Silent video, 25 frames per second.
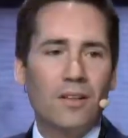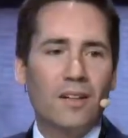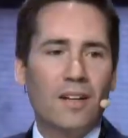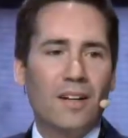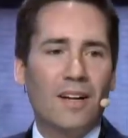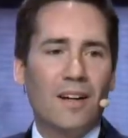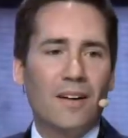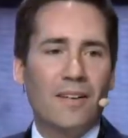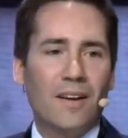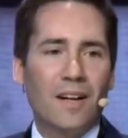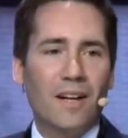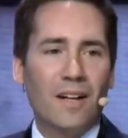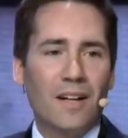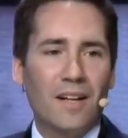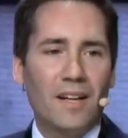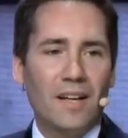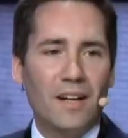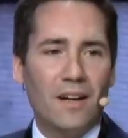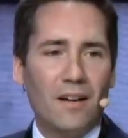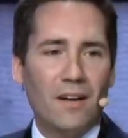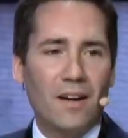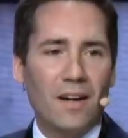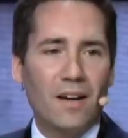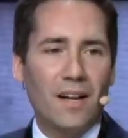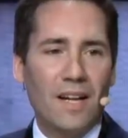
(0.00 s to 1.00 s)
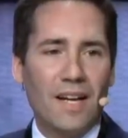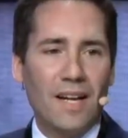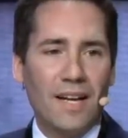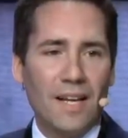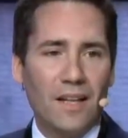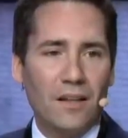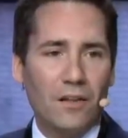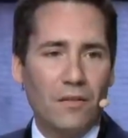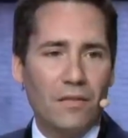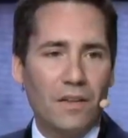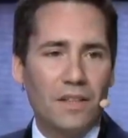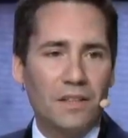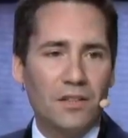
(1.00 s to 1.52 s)
are a clear client
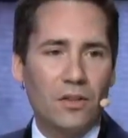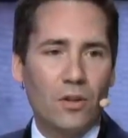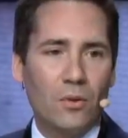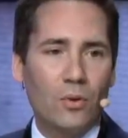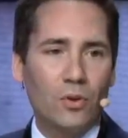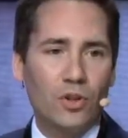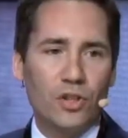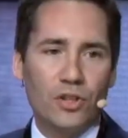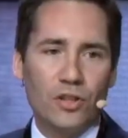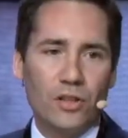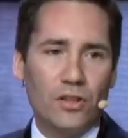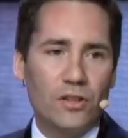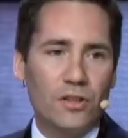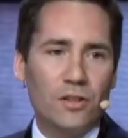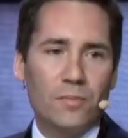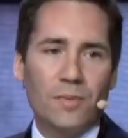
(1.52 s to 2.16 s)
of these solutions,